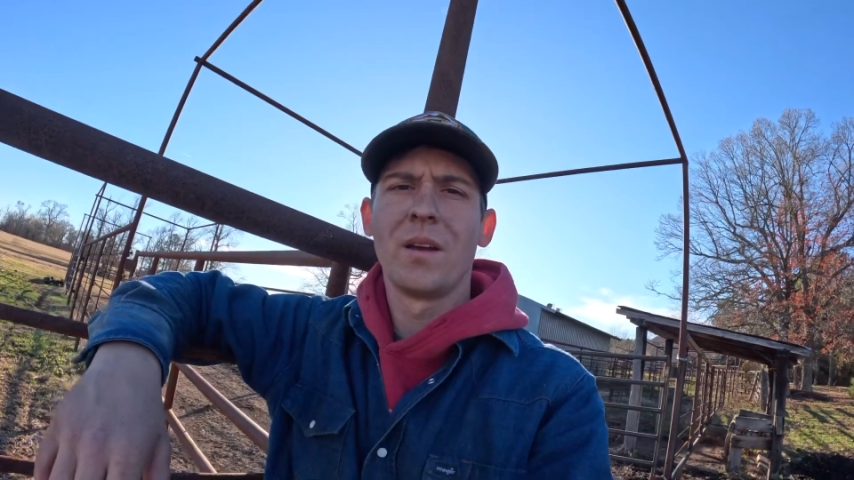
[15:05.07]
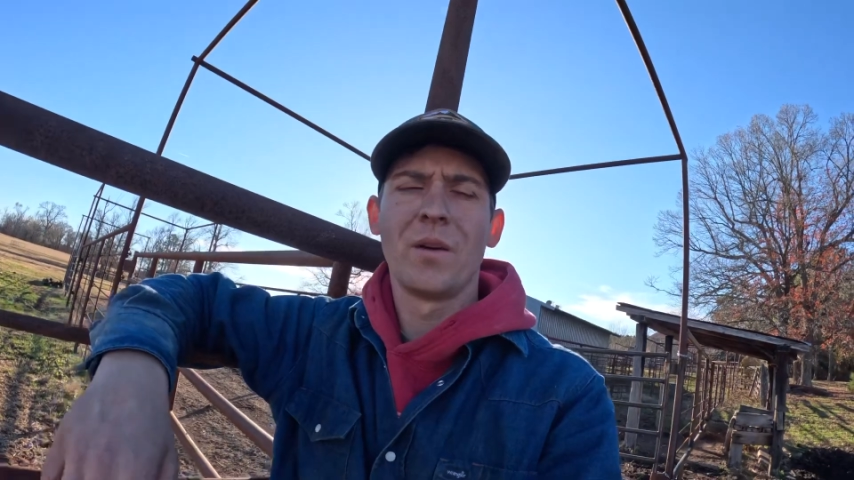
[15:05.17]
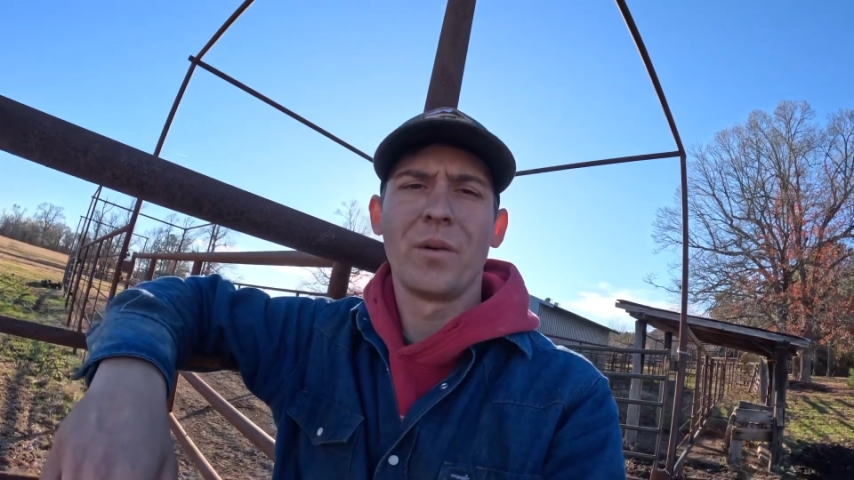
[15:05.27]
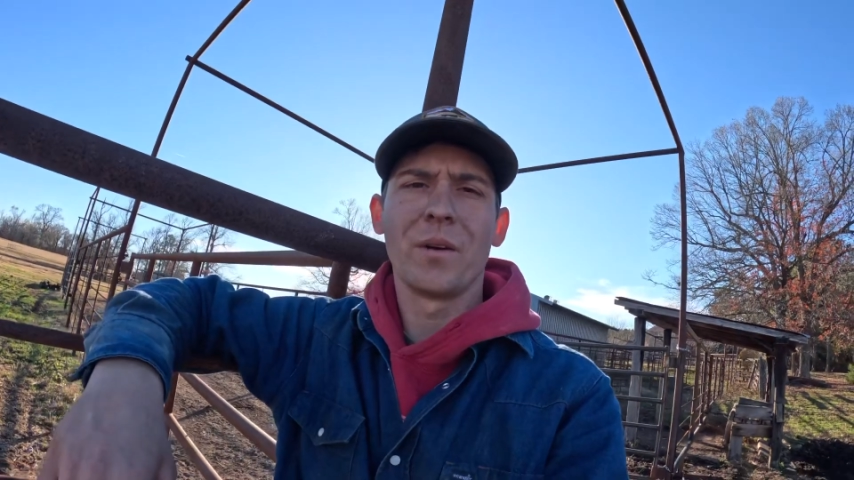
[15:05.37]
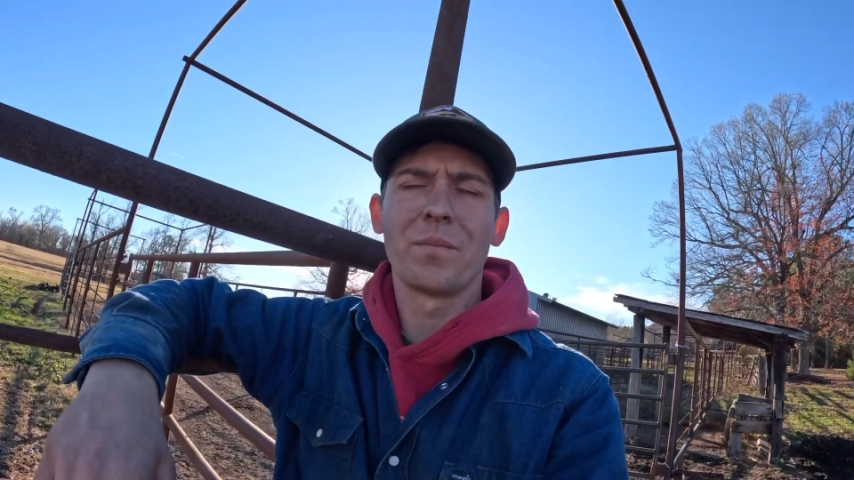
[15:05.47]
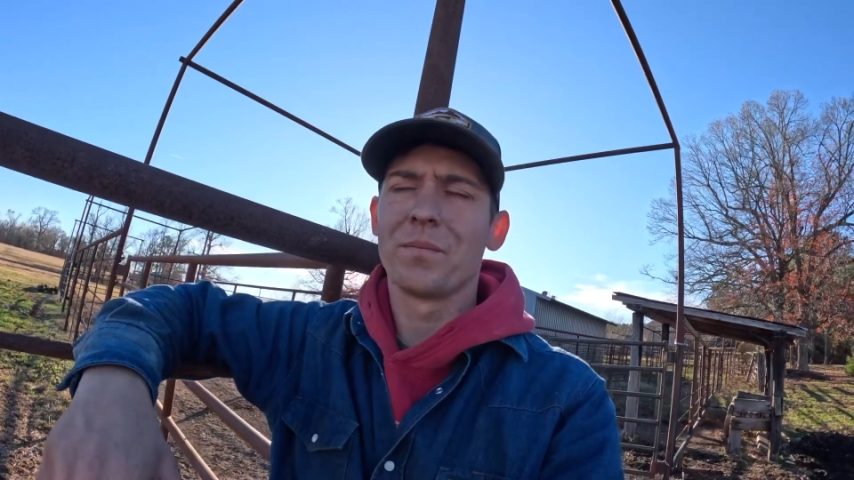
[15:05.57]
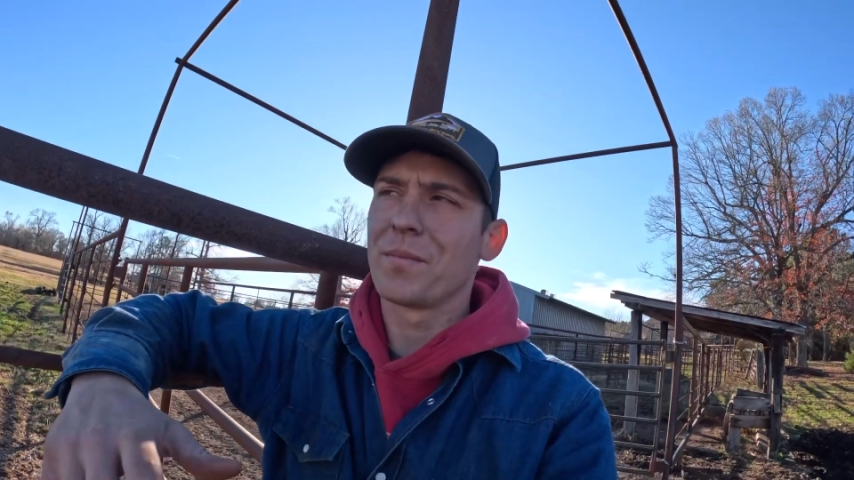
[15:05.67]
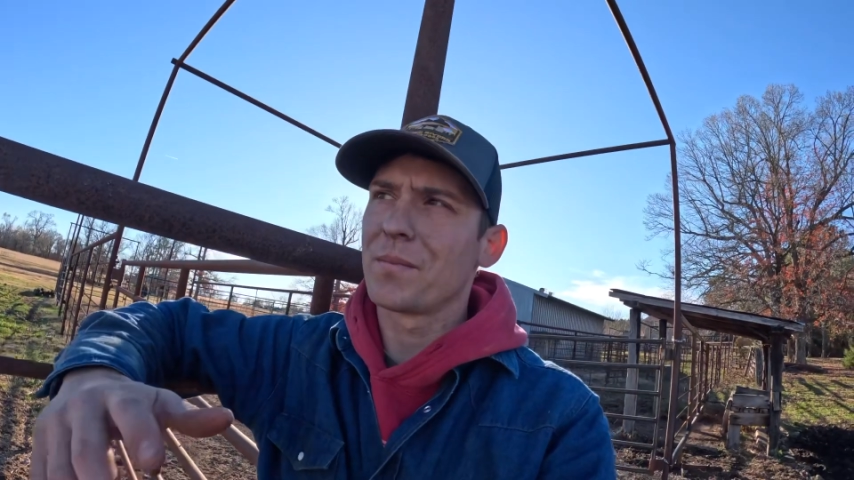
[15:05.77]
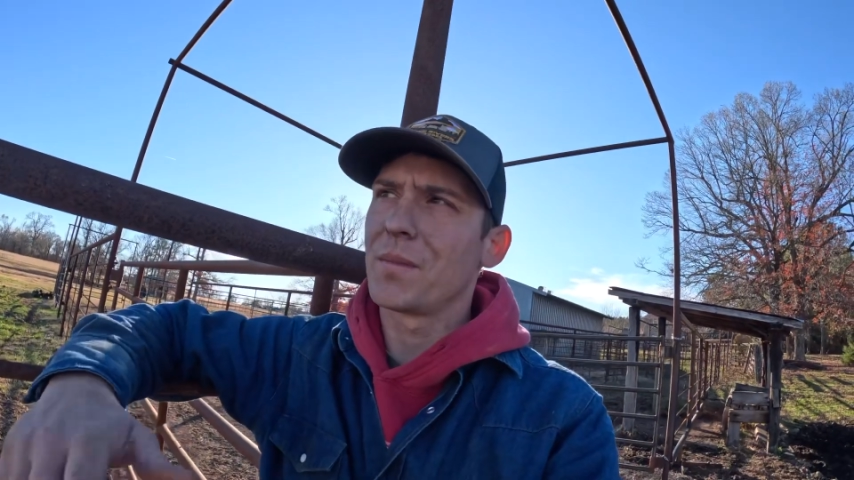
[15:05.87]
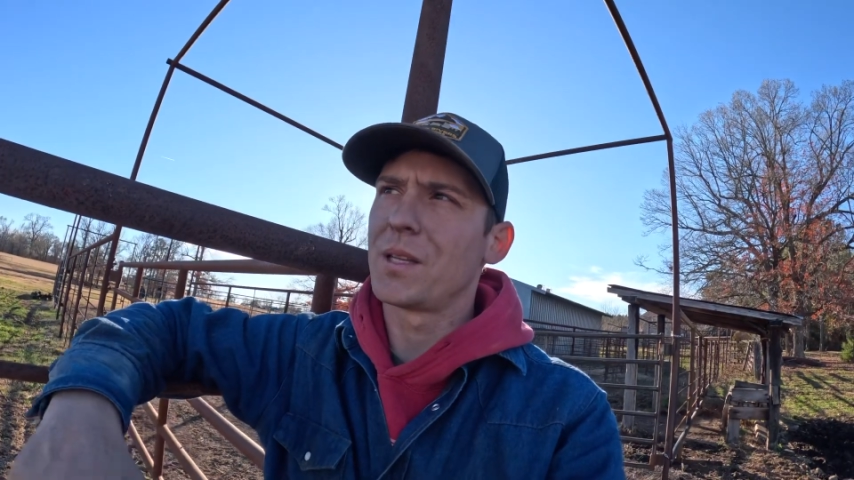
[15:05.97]
Well,
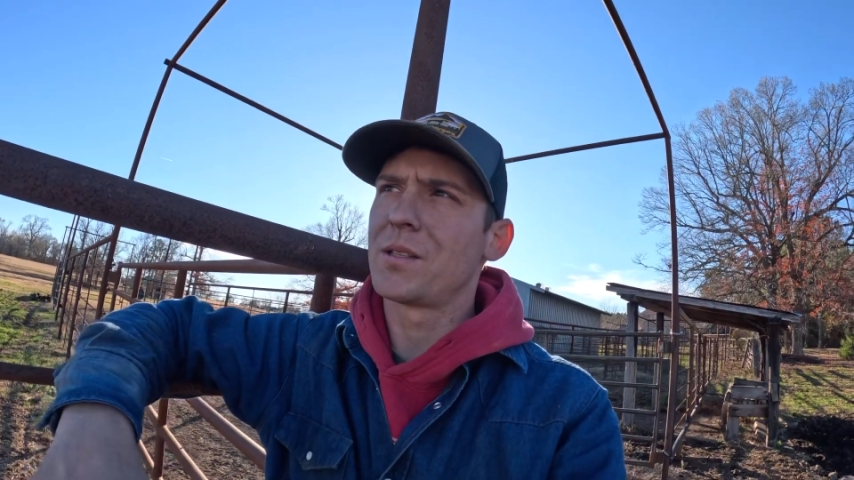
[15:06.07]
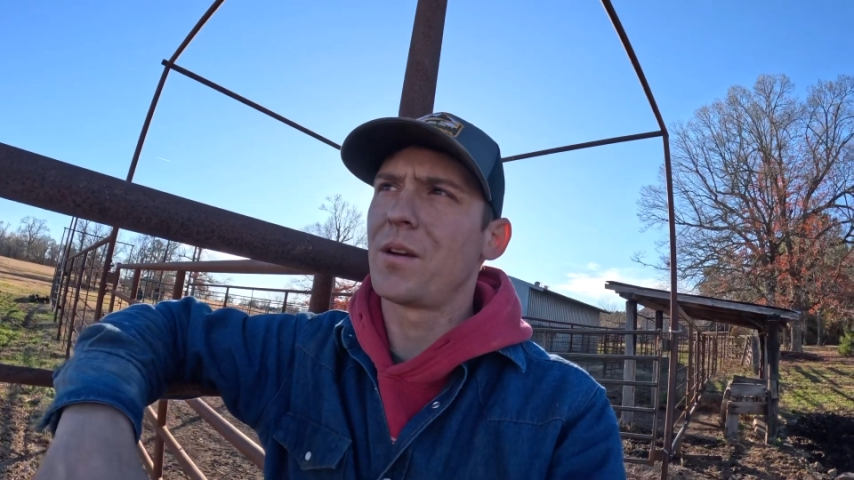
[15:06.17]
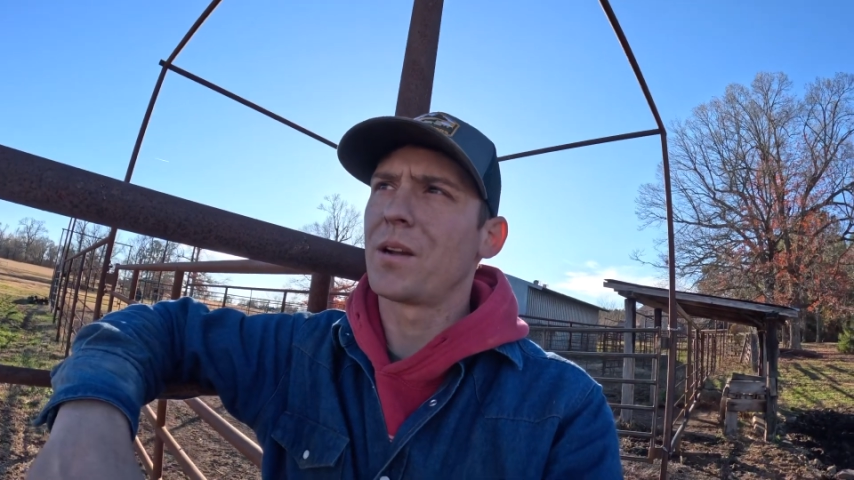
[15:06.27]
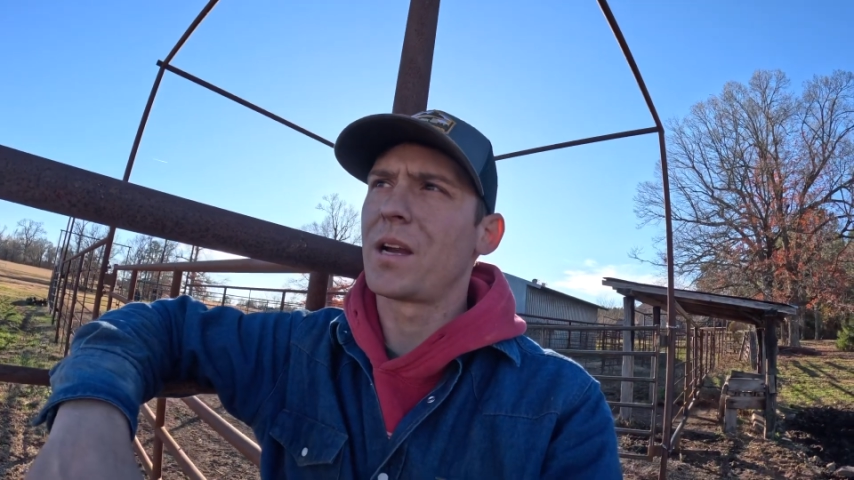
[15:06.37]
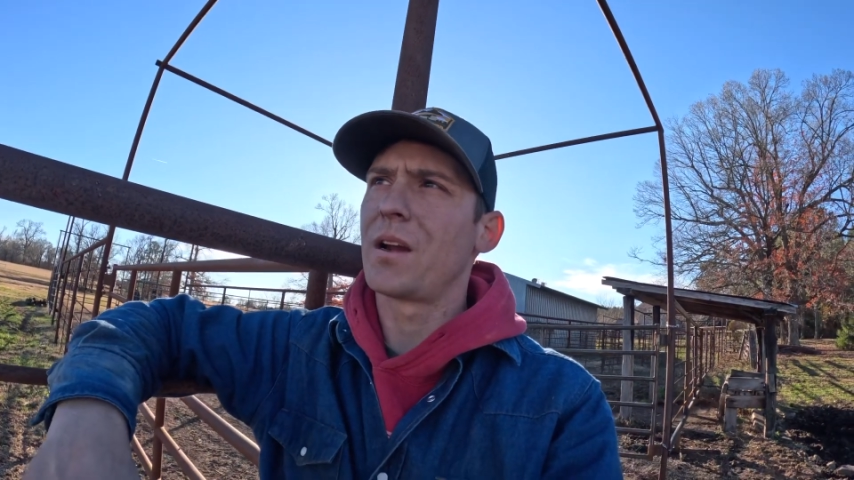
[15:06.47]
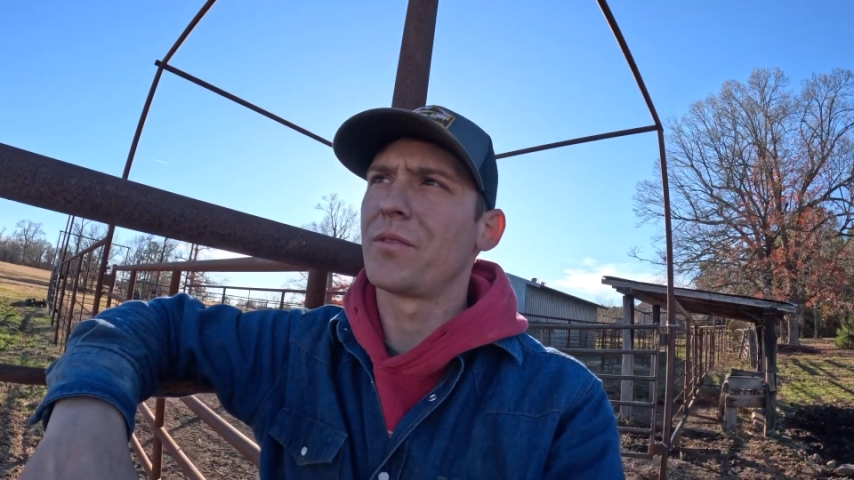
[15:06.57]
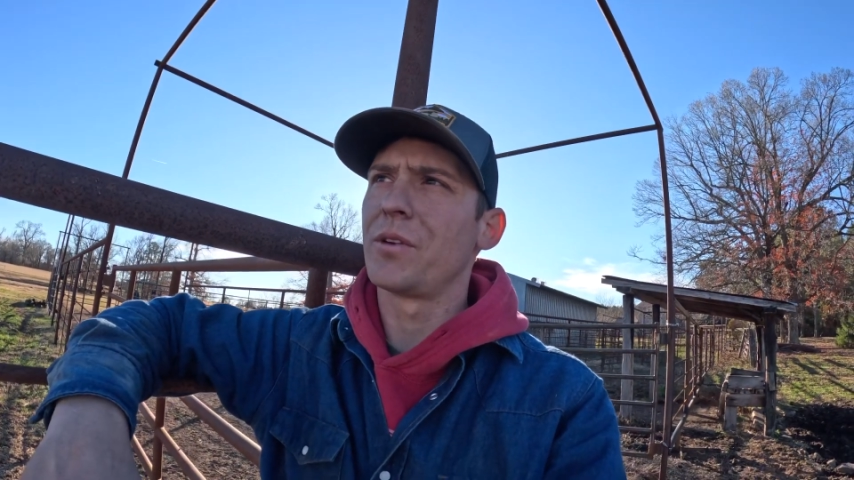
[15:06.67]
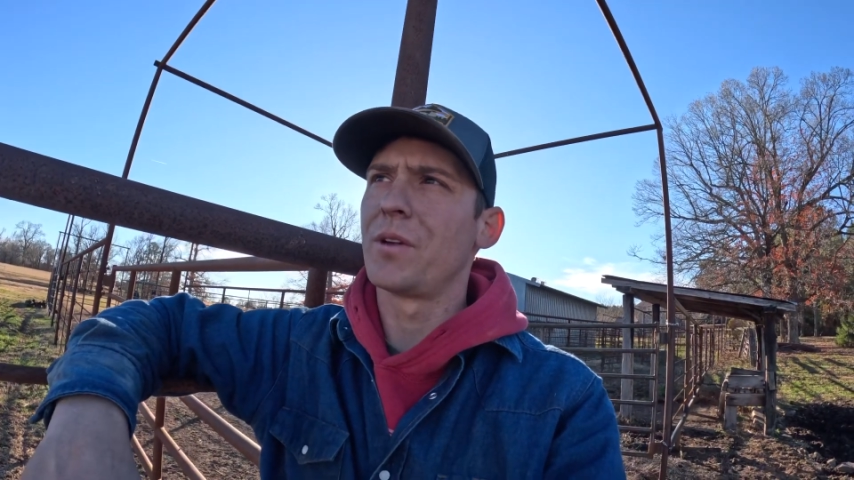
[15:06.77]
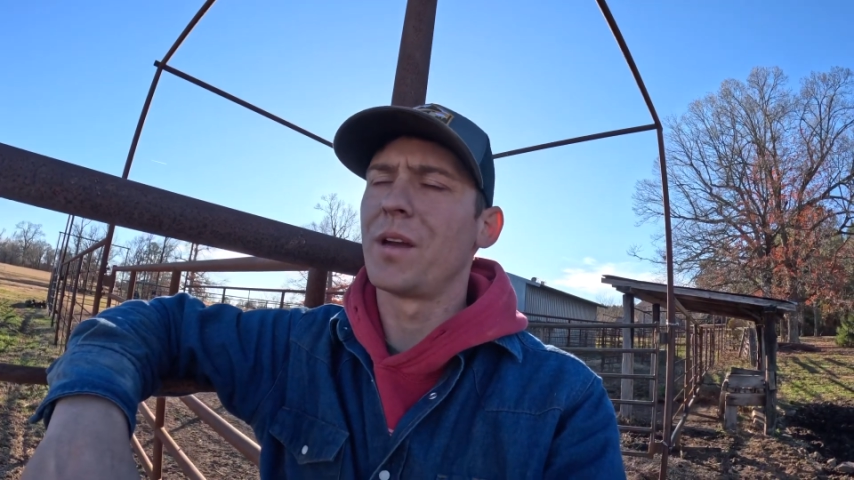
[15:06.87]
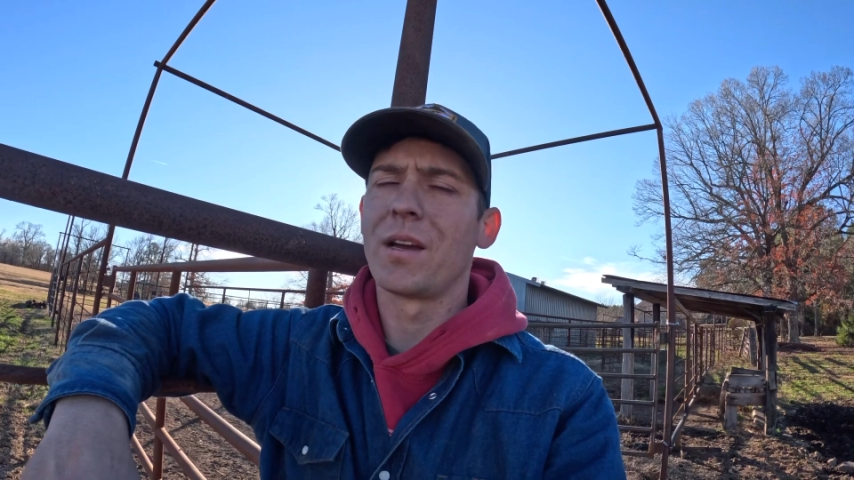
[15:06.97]
that's all I got for
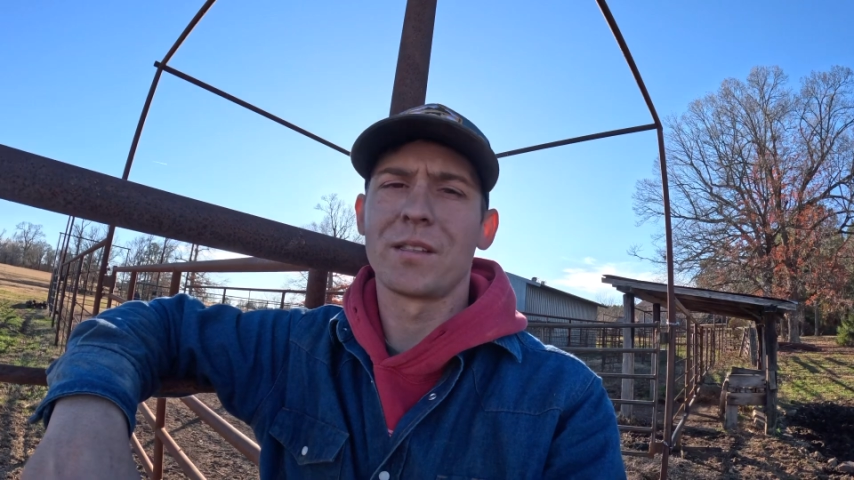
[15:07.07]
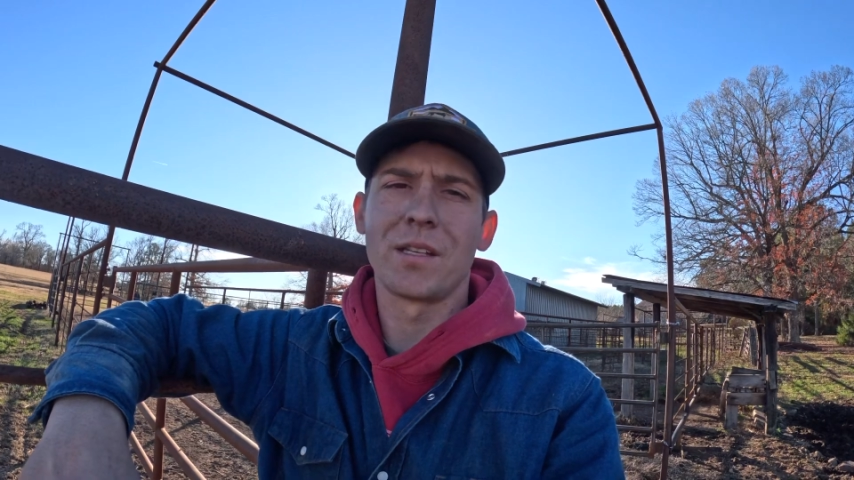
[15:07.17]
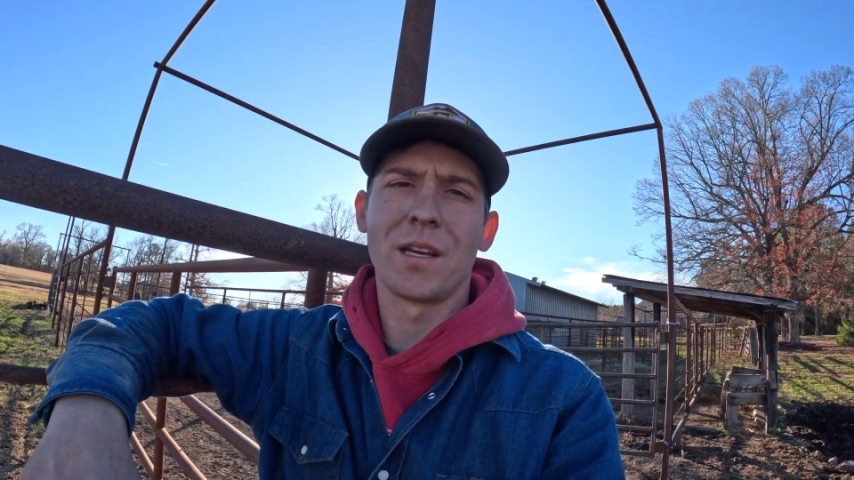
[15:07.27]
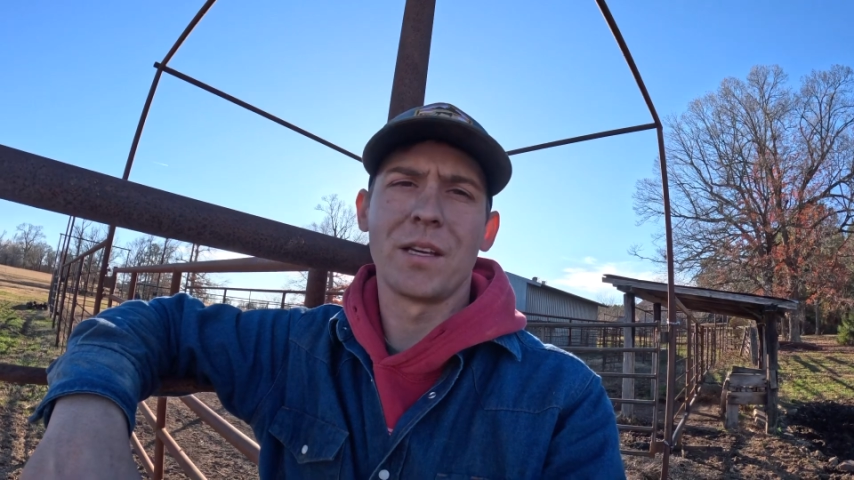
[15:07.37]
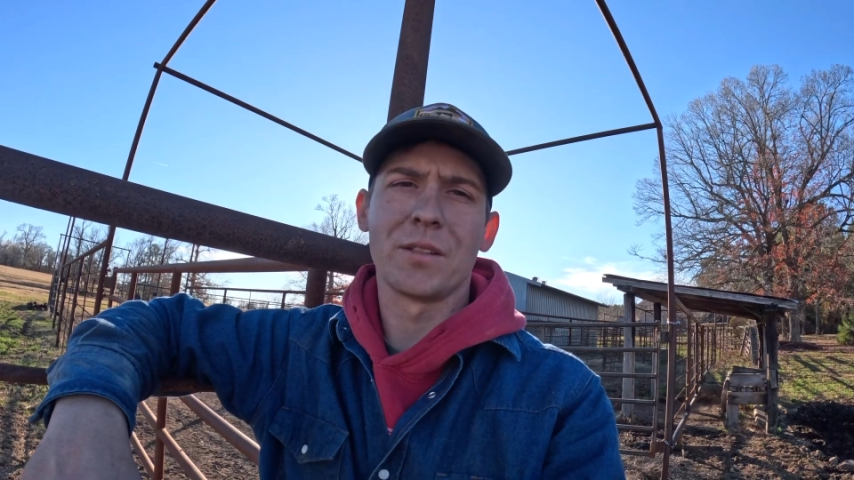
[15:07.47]
you guys today,